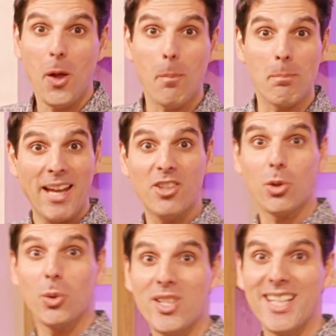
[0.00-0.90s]
Make
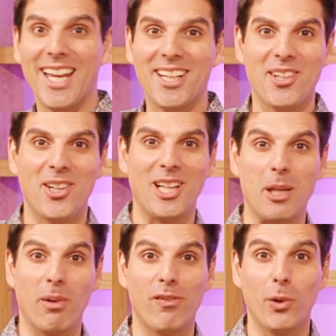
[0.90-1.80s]
sure to get in early
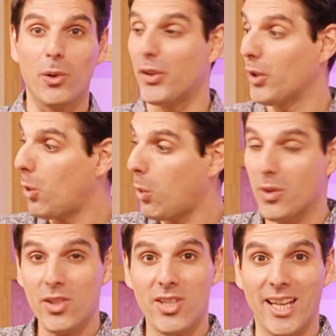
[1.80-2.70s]
before the
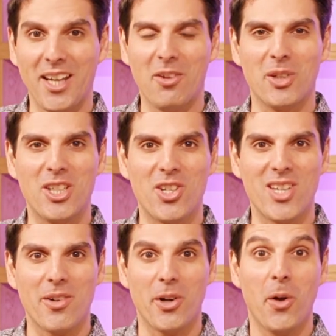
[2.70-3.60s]
quantity reaches
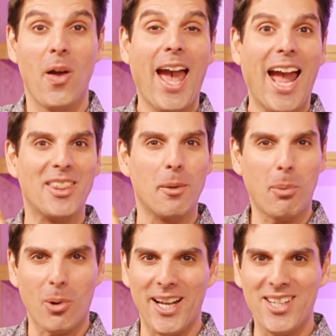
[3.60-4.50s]
zero and the
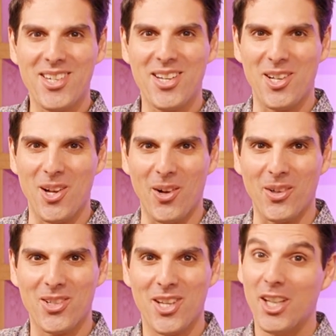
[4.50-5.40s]
price
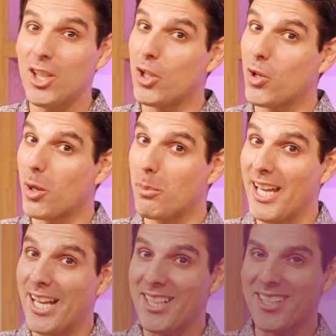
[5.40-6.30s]
locks. You've got to be
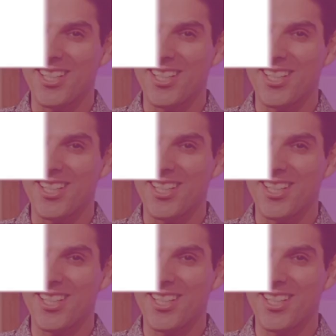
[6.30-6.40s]
in it